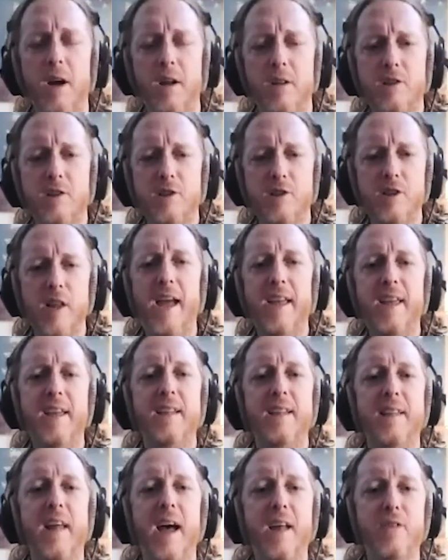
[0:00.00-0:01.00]
I'm not
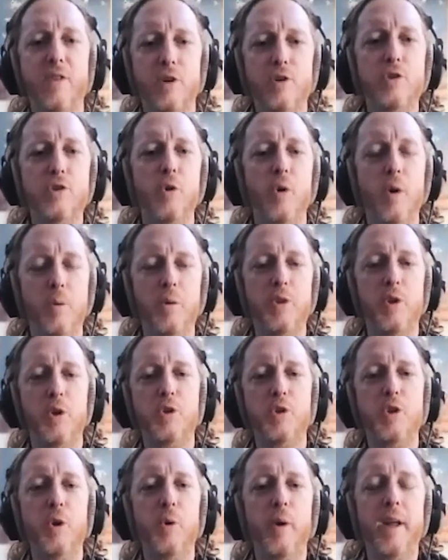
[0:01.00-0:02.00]
slagging that. They're yeah. doing
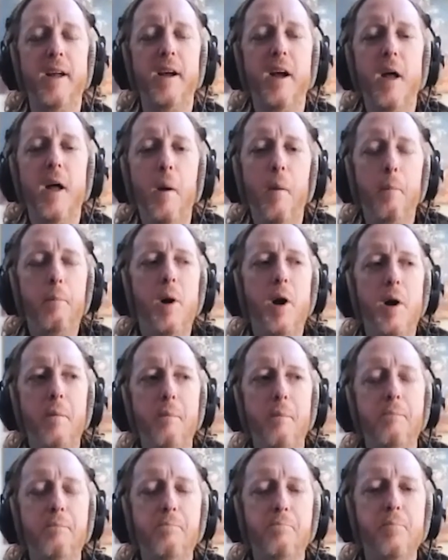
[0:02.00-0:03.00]
what they're doing.
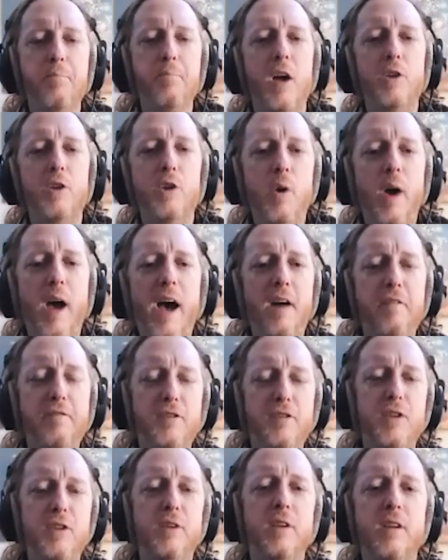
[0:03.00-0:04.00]
But you
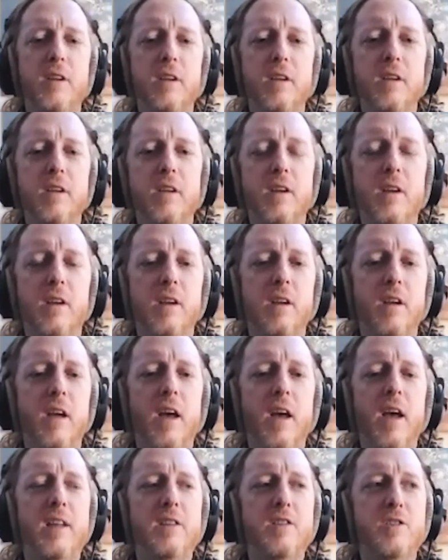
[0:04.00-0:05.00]
have to
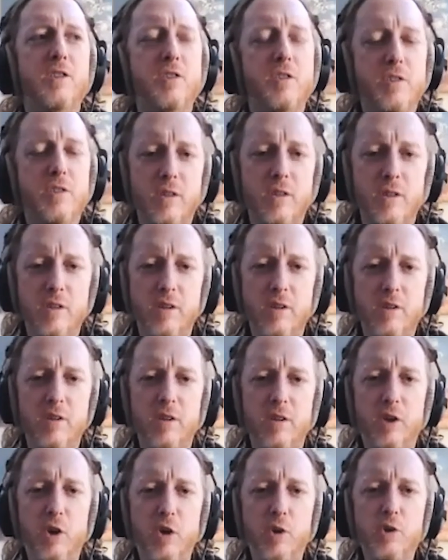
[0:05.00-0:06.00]
it's
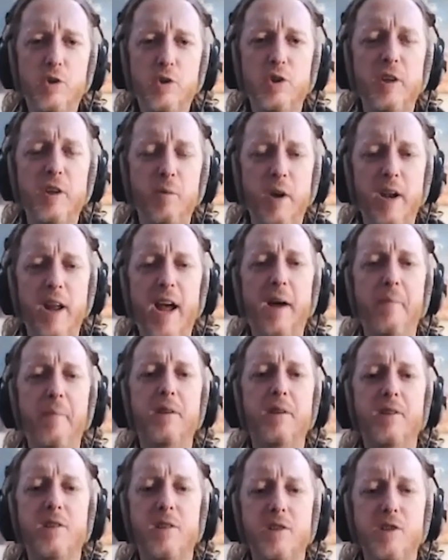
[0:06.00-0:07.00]
usually what
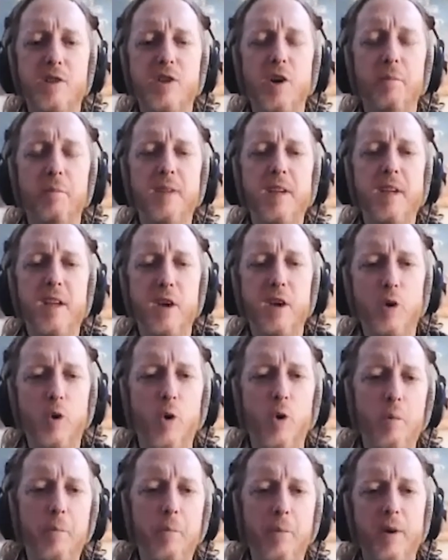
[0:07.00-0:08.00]
happens is something
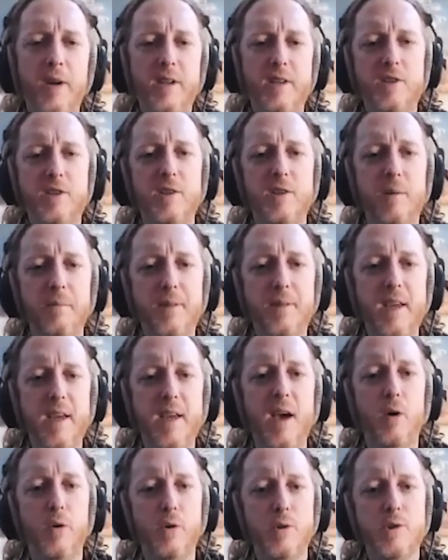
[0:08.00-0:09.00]
incorporates
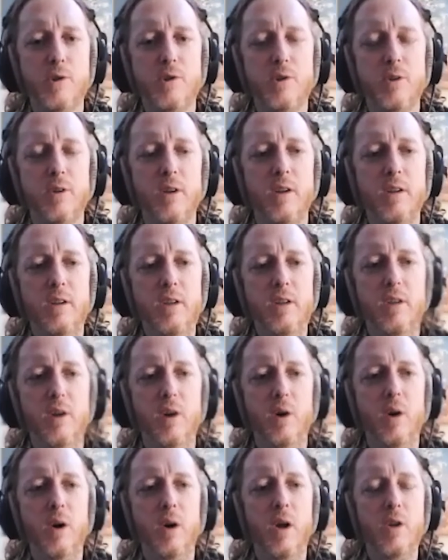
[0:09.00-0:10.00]
something else,
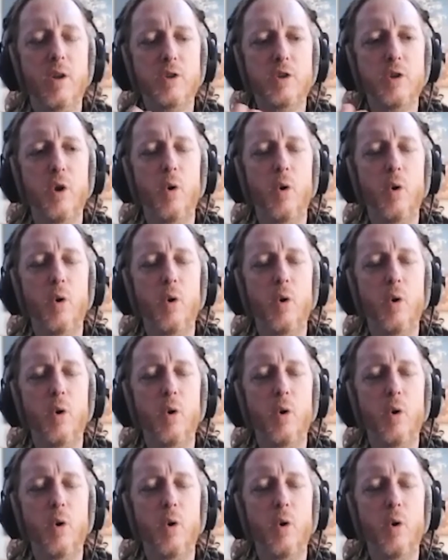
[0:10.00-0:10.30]
you know.